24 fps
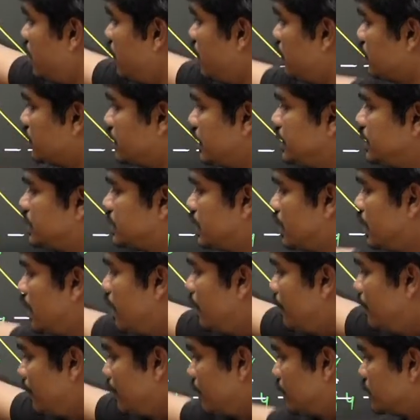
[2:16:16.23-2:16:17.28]
things.
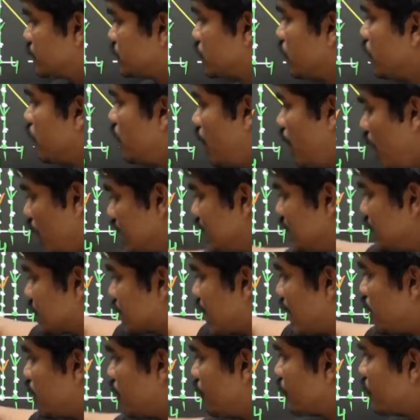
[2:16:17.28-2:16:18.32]
So all these
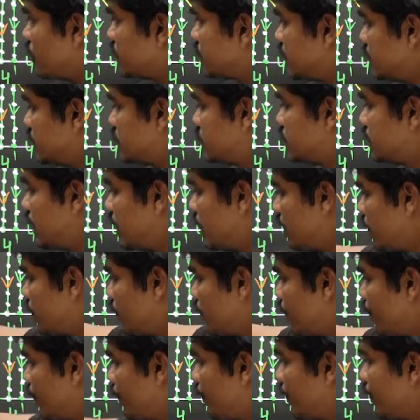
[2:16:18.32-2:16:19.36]
kind of questions
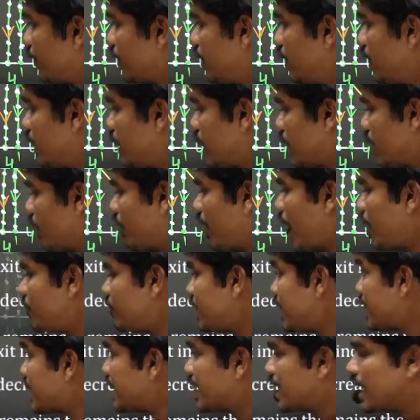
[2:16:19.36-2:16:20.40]
now have
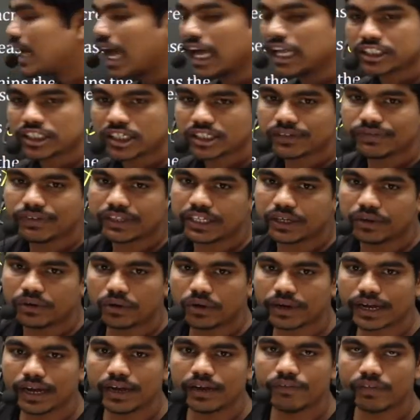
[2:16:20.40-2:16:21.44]
technical answers with you.
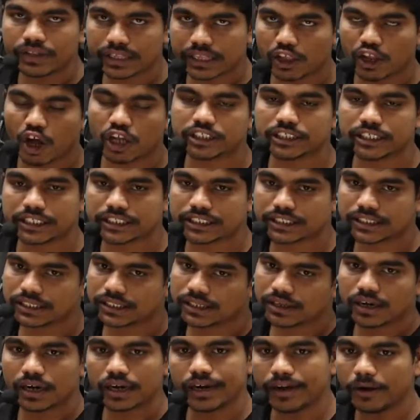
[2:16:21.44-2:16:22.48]
Okay, with logics.
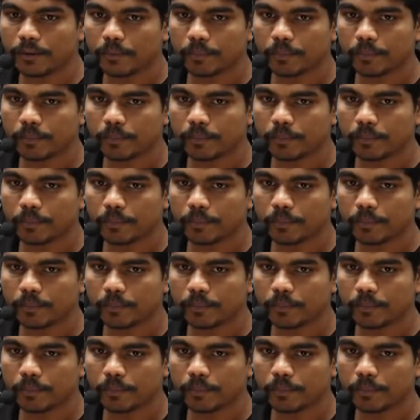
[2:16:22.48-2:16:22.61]
Clear?